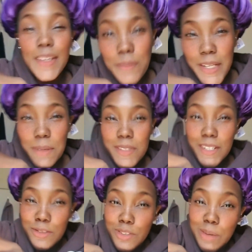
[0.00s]
My name is
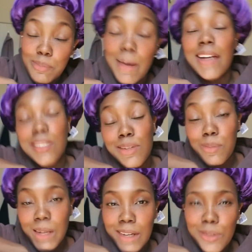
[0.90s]
Deandre and I'm back to
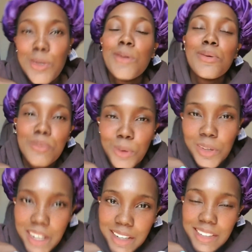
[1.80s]
complain. Good
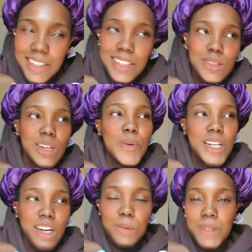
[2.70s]
morning. So I
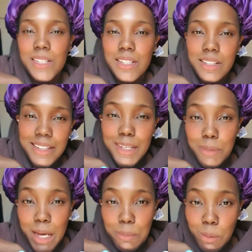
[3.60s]
wake up and I see that
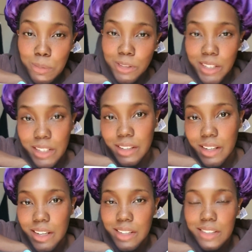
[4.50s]
Keep K-pop Korean
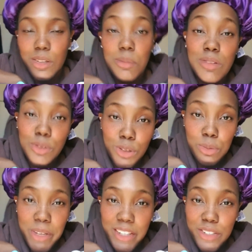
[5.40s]
is on my For You
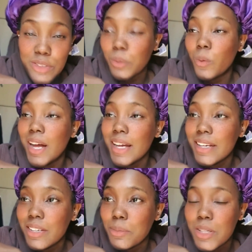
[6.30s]
page.
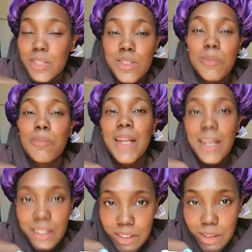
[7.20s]
Why? Because
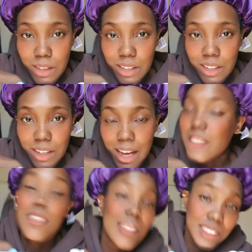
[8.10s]
black
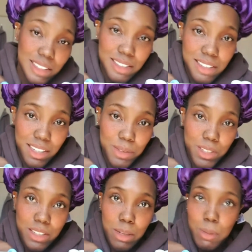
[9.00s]
excellence, I was
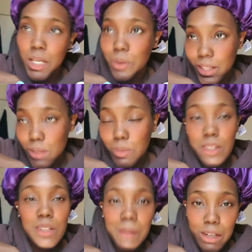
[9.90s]
going to say black queens, but
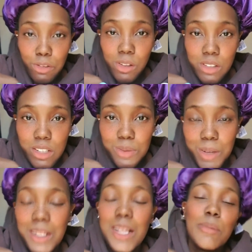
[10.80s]
they're black royalty as
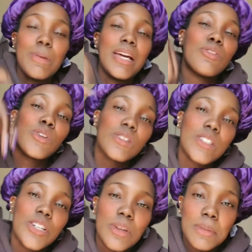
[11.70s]
well. Black
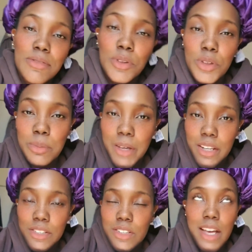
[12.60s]
royalty are on my For You
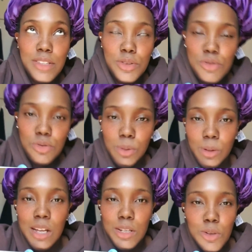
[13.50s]
page, as
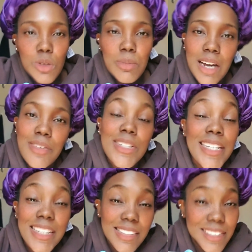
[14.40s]
usual, talking about how
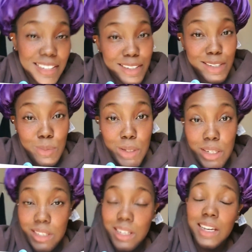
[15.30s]
ridiculous this is
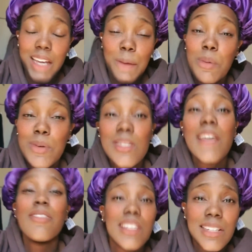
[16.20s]
because K-pop has
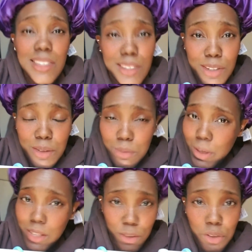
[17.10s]
never
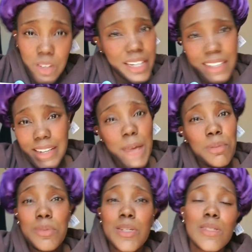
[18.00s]
been Korean.
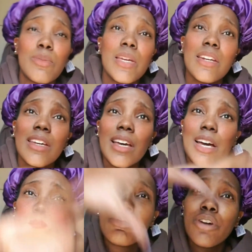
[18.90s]
K-pop has been
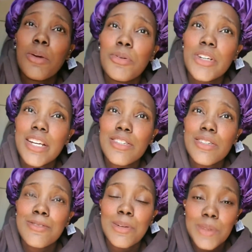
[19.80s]
an
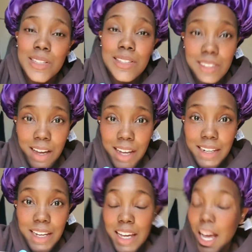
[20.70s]
appropriation from the start.
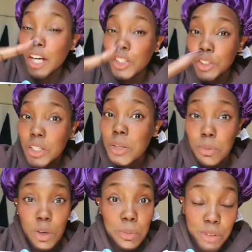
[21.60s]
A good
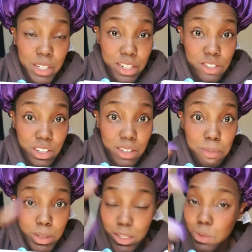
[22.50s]
appropriation
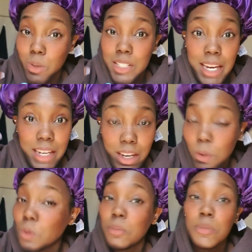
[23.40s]
because we're taking
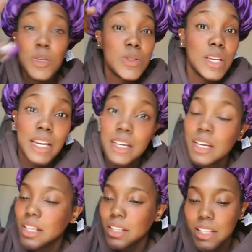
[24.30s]
all the music,
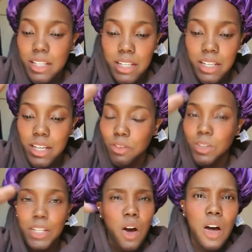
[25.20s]
the
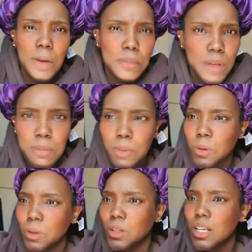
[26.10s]
really hot
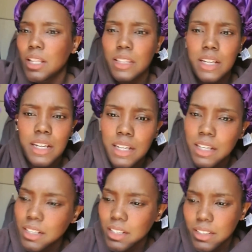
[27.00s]
people,
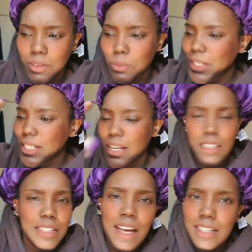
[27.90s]
the
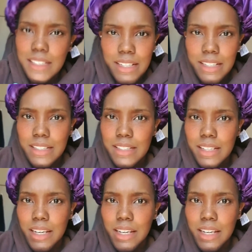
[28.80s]
dances.